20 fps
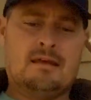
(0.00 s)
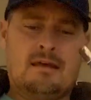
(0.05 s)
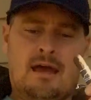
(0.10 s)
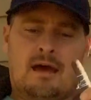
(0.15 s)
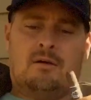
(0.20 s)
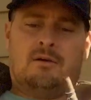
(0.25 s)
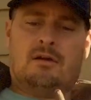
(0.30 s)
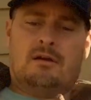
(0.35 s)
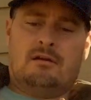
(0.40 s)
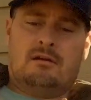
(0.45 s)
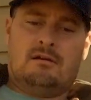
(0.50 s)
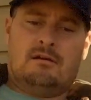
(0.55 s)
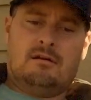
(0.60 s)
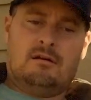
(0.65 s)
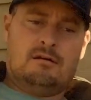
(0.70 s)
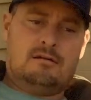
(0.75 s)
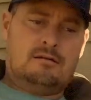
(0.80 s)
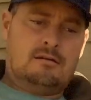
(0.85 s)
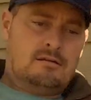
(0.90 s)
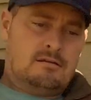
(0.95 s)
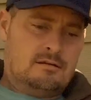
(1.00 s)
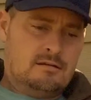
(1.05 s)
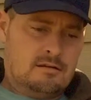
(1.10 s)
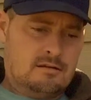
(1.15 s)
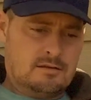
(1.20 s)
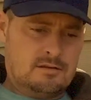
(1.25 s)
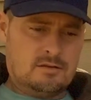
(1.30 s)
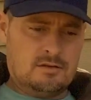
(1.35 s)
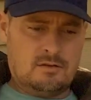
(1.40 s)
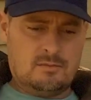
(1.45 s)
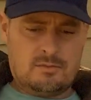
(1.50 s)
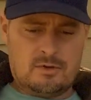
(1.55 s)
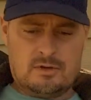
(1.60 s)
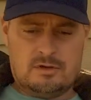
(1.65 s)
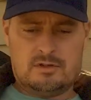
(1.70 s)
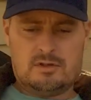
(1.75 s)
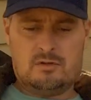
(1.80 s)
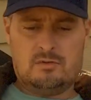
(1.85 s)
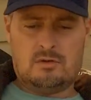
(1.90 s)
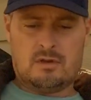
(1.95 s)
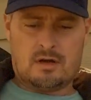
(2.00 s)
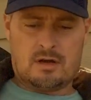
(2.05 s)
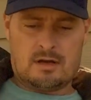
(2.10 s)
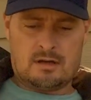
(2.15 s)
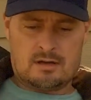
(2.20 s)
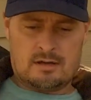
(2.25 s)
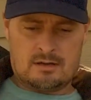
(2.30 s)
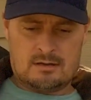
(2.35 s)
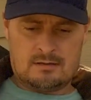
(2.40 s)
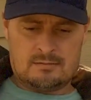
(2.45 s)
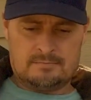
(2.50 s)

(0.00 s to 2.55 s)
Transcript: out here too long.